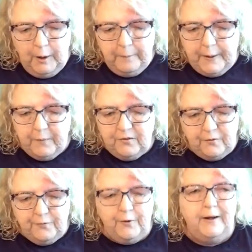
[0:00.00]
but I was
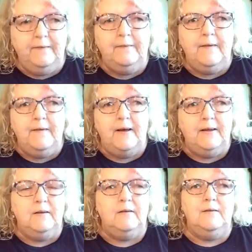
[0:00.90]
afraid that
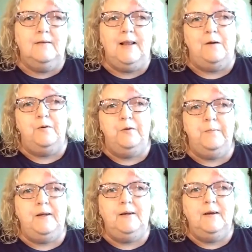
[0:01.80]
would
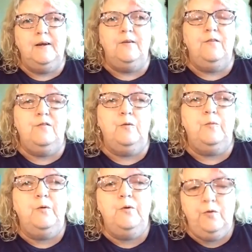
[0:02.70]
be against the
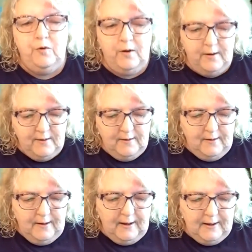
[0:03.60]
rules.
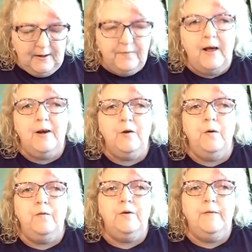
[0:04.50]
And I've got to
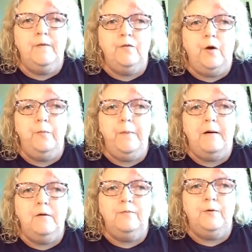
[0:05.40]
go over to the
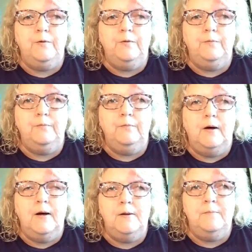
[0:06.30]
sopowerful.org
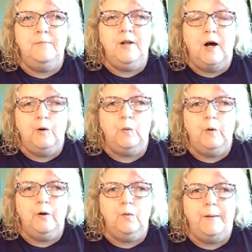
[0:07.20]

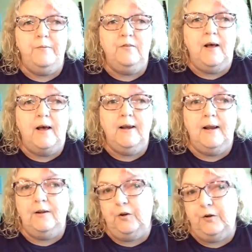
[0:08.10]
website
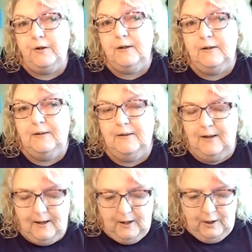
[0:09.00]
and look.
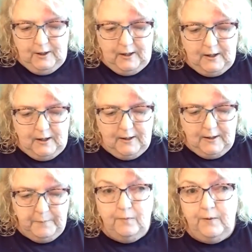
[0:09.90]

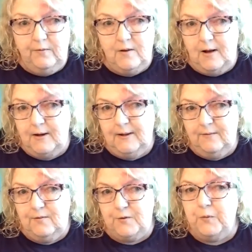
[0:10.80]
If it's not
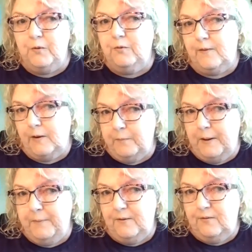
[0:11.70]
against the rules, there
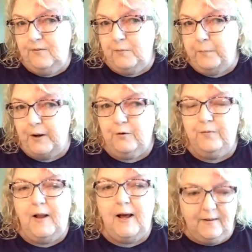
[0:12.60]
may be some
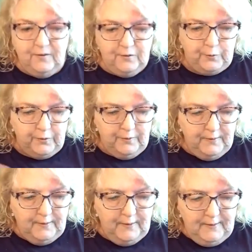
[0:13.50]
butterflies or
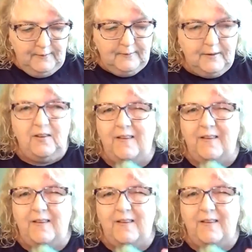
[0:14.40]
Because I